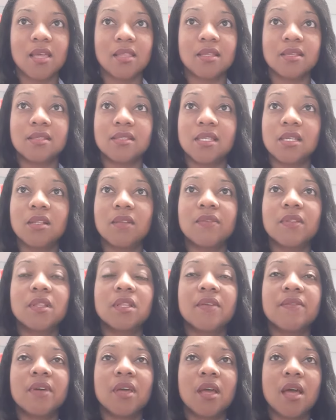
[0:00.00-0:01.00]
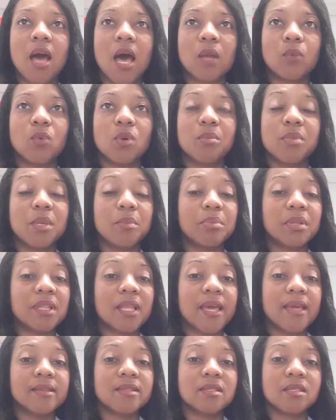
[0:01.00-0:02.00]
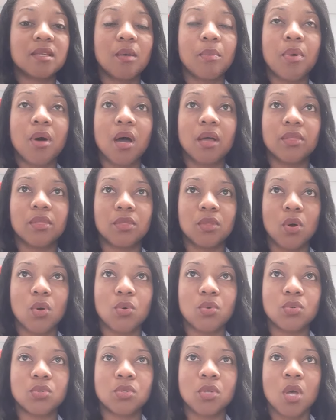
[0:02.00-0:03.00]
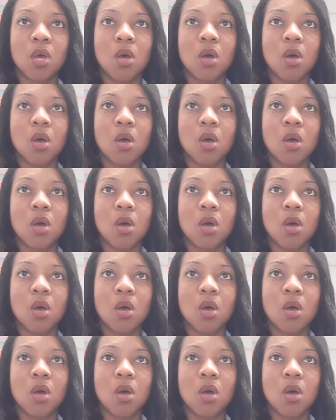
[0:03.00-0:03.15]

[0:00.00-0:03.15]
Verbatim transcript: The seal of the living God will be placed upon those